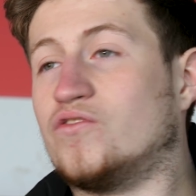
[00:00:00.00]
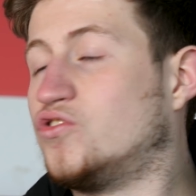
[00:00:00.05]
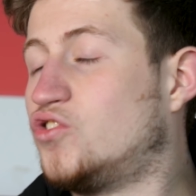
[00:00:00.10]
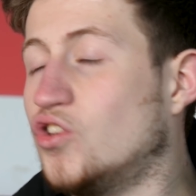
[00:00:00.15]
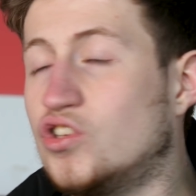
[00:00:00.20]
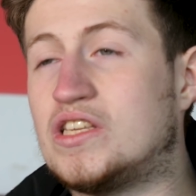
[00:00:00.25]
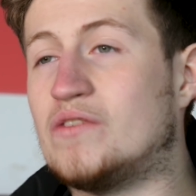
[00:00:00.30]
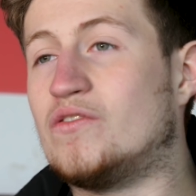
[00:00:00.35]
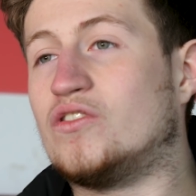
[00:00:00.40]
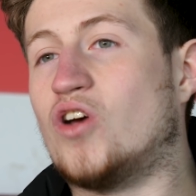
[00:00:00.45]

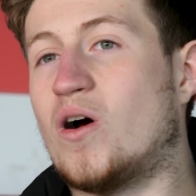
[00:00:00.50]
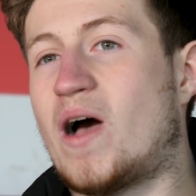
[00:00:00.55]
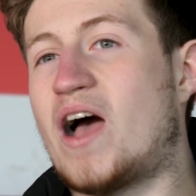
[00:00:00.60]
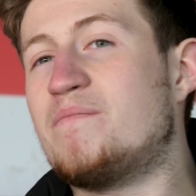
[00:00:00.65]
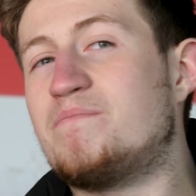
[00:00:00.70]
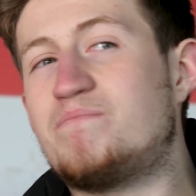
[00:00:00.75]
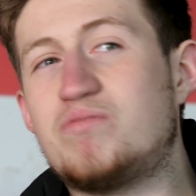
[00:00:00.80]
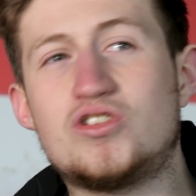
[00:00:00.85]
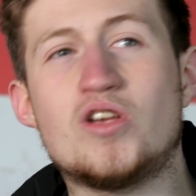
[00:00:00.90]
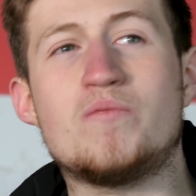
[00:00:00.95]
Does he even know?
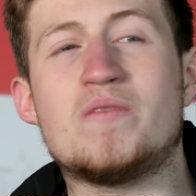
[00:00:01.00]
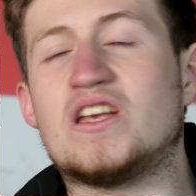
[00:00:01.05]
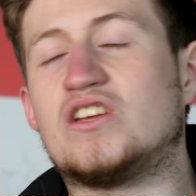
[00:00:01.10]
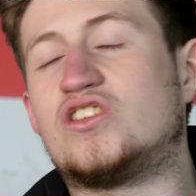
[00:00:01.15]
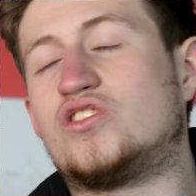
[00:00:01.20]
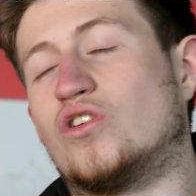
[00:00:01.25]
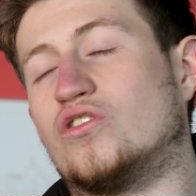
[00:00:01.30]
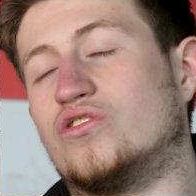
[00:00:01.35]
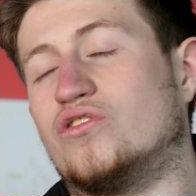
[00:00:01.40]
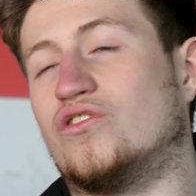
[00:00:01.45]
I'm presuming he
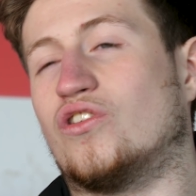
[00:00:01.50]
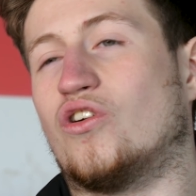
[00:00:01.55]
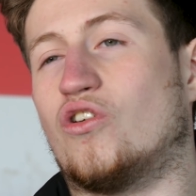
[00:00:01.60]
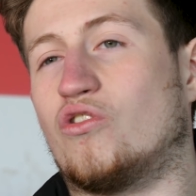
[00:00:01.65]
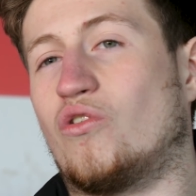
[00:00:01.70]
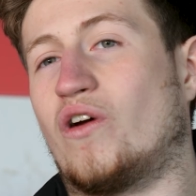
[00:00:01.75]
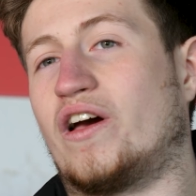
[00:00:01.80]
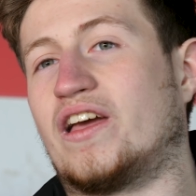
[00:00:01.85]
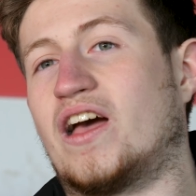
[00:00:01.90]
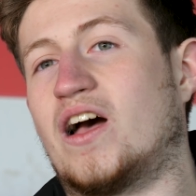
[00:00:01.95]
should know
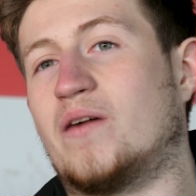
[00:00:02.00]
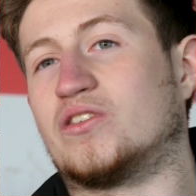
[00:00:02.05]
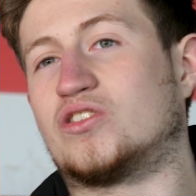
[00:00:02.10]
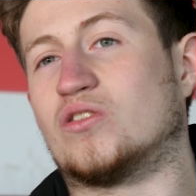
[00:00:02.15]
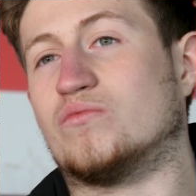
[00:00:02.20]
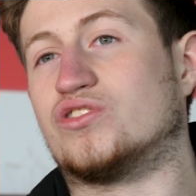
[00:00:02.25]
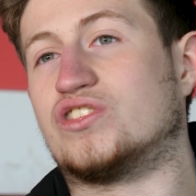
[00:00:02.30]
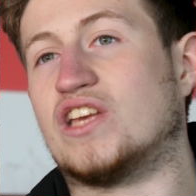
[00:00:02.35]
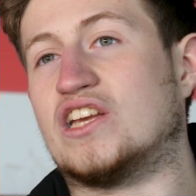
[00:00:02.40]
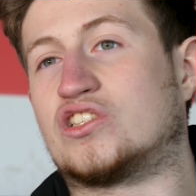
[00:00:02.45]
who I am at
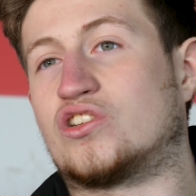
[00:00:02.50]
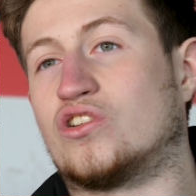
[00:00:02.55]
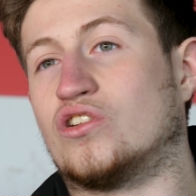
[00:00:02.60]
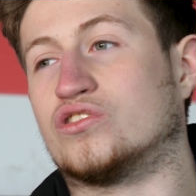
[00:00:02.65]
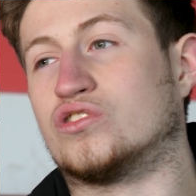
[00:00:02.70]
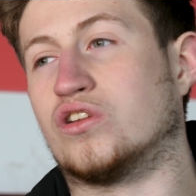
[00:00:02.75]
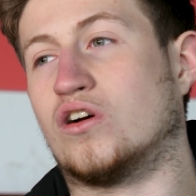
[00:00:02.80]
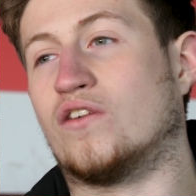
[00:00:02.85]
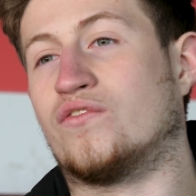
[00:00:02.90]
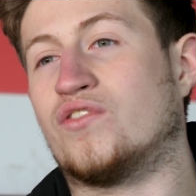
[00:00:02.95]
some stage
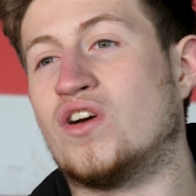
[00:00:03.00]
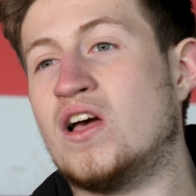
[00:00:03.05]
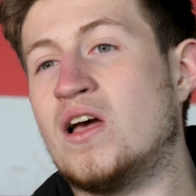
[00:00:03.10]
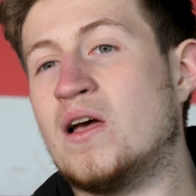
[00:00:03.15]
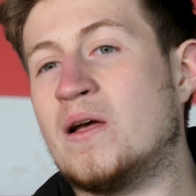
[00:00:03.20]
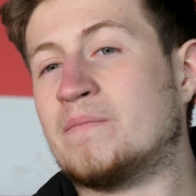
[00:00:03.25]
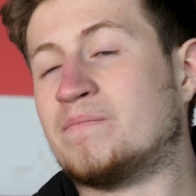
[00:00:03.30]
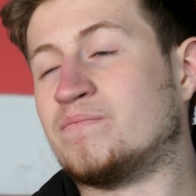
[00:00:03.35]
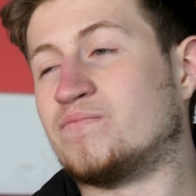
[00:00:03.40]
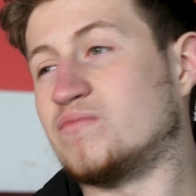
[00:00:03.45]
because of,
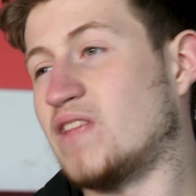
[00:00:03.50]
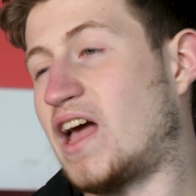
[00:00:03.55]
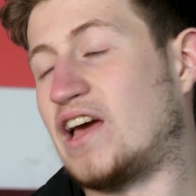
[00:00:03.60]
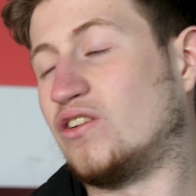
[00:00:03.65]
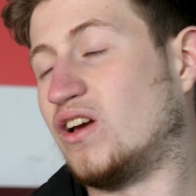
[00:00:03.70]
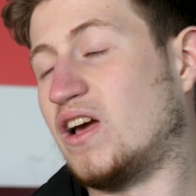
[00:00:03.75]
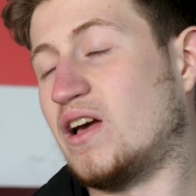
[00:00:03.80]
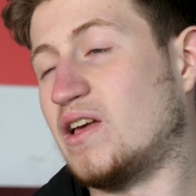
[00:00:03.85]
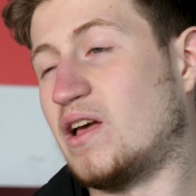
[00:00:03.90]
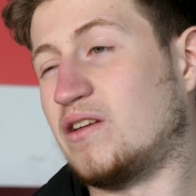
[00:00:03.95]

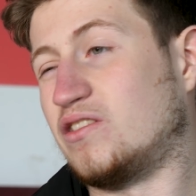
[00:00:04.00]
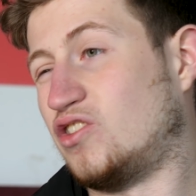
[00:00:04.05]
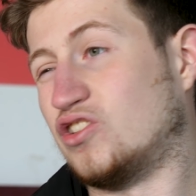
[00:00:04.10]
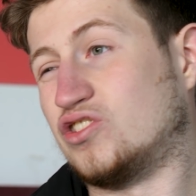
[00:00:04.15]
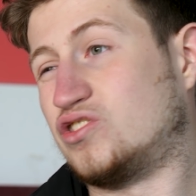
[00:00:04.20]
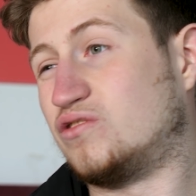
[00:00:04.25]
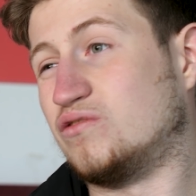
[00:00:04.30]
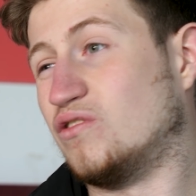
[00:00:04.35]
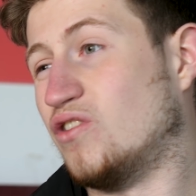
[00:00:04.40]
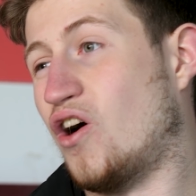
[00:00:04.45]

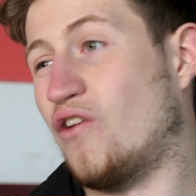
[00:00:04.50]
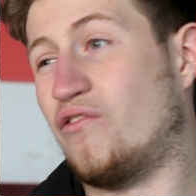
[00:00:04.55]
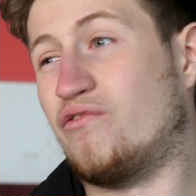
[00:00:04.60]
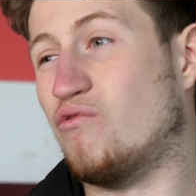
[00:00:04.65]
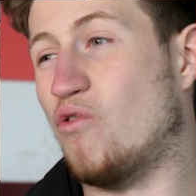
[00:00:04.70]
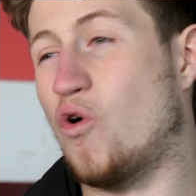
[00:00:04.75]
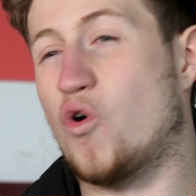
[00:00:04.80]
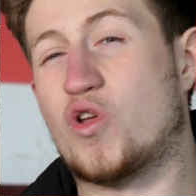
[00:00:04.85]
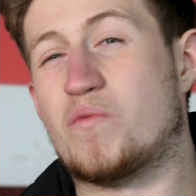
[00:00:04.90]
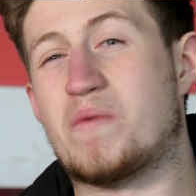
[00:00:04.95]
just off
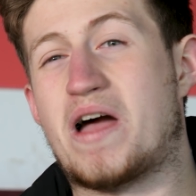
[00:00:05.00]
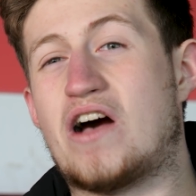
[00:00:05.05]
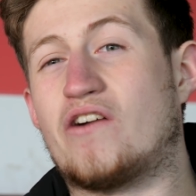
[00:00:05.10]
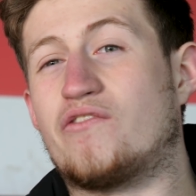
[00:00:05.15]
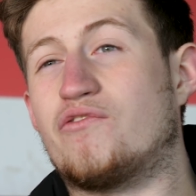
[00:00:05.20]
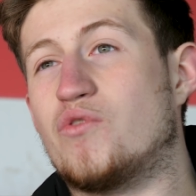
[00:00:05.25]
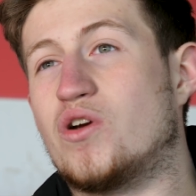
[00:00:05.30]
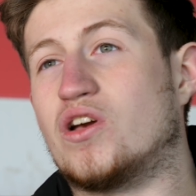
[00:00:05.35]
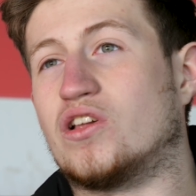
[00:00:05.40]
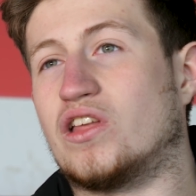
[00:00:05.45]
word of
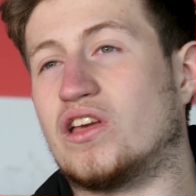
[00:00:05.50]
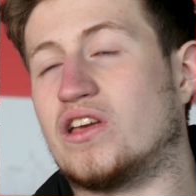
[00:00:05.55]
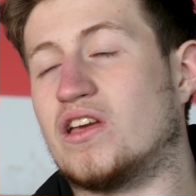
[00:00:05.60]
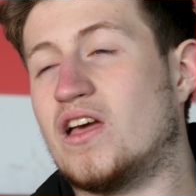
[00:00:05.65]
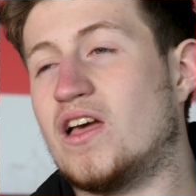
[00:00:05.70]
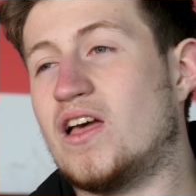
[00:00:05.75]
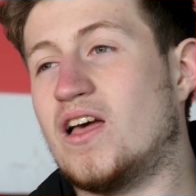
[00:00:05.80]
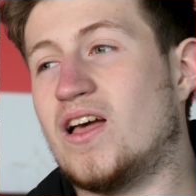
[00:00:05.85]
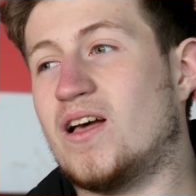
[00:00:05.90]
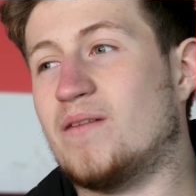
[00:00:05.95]
mouth really.
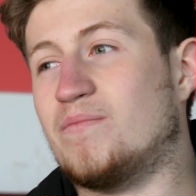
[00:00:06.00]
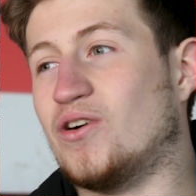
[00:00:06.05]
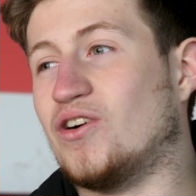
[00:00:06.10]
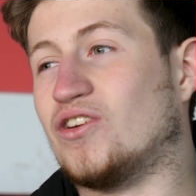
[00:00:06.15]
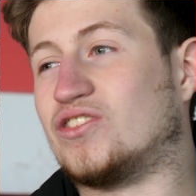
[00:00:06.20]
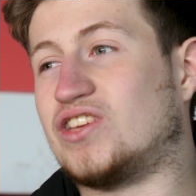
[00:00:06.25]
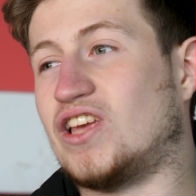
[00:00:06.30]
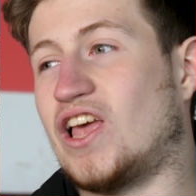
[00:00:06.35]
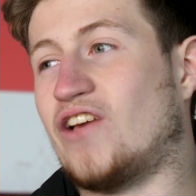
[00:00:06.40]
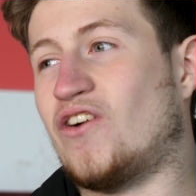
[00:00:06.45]

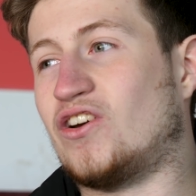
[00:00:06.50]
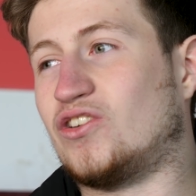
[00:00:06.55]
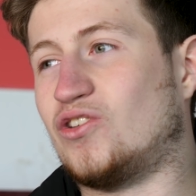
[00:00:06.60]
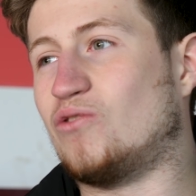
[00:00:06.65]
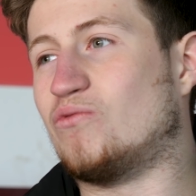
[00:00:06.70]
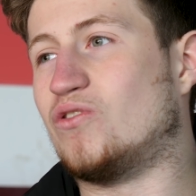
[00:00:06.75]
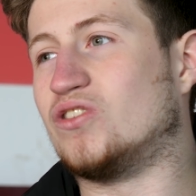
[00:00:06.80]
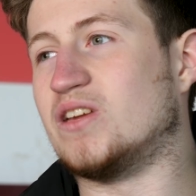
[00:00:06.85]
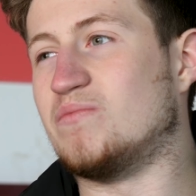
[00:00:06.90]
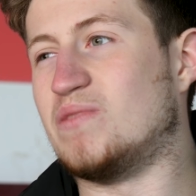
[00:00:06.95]
But if I
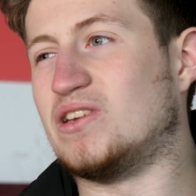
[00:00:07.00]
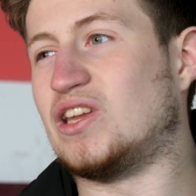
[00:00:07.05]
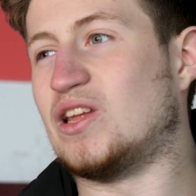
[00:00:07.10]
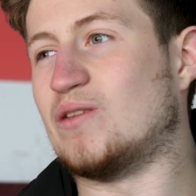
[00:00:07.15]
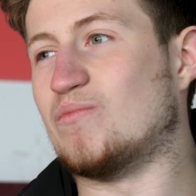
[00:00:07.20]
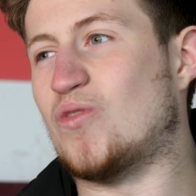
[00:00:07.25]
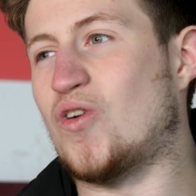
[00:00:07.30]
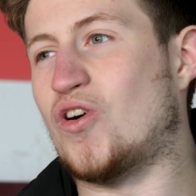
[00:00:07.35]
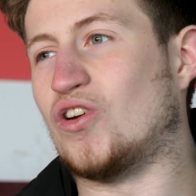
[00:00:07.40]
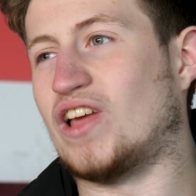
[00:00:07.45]
do one day meet
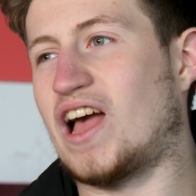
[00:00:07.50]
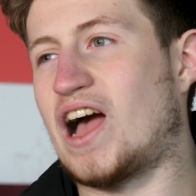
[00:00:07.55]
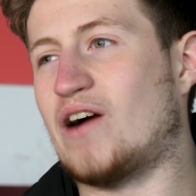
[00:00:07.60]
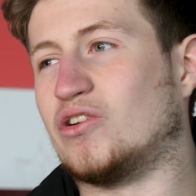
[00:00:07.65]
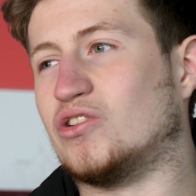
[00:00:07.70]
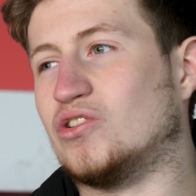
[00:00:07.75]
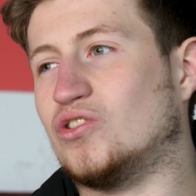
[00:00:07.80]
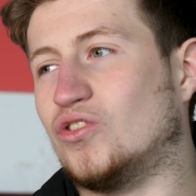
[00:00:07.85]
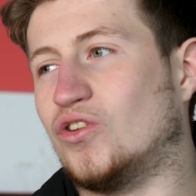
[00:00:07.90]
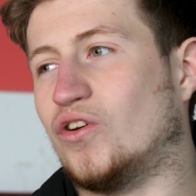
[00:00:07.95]
Dean Marney, I
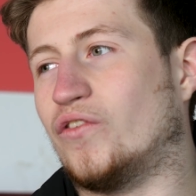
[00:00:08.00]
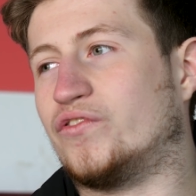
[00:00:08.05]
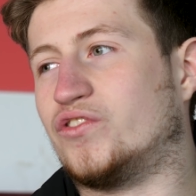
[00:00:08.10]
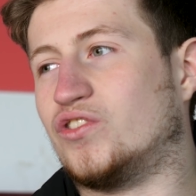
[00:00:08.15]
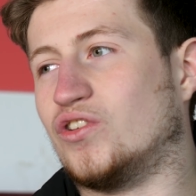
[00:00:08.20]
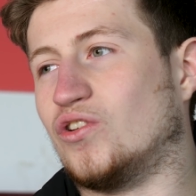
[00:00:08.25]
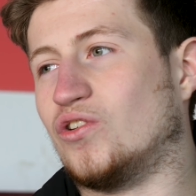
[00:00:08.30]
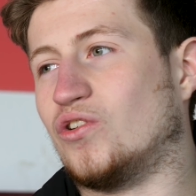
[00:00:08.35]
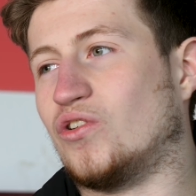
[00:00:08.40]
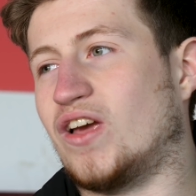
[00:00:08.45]
would love
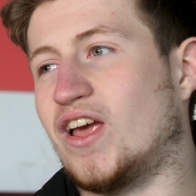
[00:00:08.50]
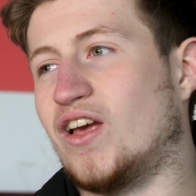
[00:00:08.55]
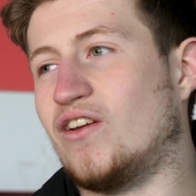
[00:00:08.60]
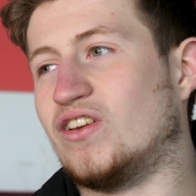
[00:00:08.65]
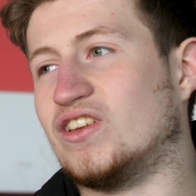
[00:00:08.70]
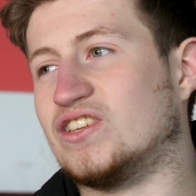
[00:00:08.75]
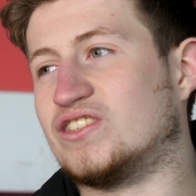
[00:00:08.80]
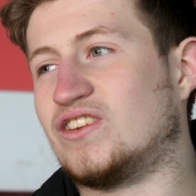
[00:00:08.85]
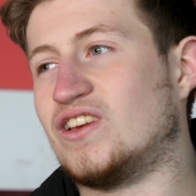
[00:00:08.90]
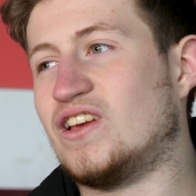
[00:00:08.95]
to hear
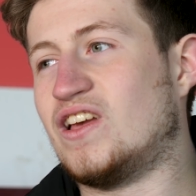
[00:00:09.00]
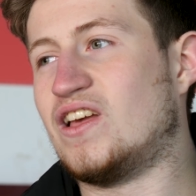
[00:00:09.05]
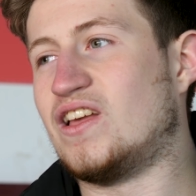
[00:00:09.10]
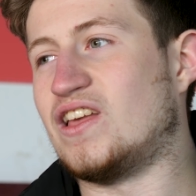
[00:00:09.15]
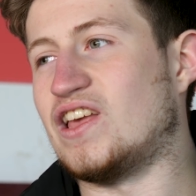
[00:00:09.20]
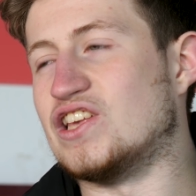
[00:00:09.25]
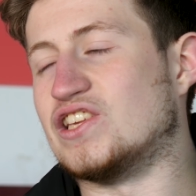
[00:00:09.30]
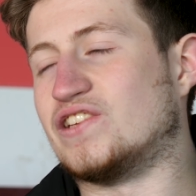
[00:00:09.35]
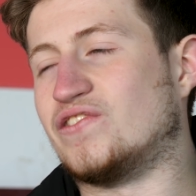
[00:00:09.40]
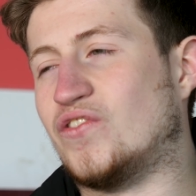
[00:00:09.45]
his
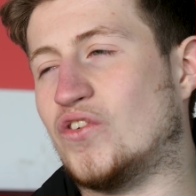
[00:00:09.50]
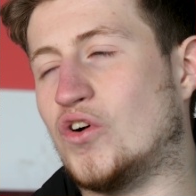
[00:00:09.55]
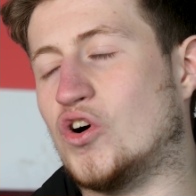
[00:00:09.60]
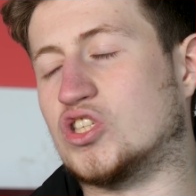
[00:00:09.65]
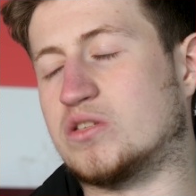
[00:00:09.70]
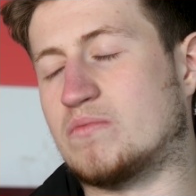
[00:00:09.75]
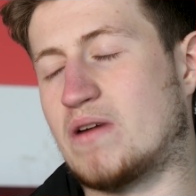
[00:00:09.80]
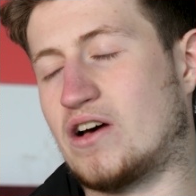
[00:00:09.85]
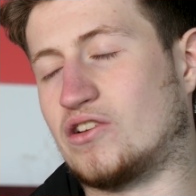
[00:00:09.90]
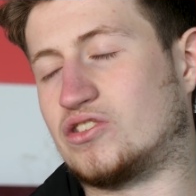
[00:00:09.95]

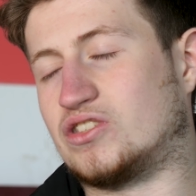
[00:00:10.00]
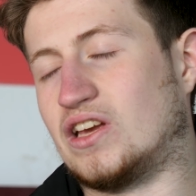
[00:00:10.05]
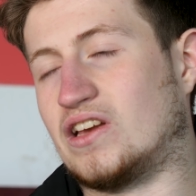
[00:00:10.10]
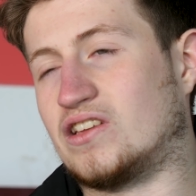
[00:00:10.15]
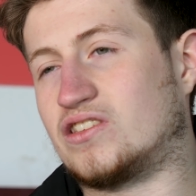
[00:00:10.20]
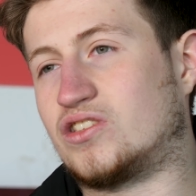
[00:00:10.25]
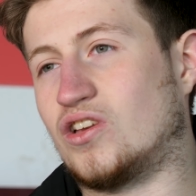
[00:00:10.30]
thoughts about it.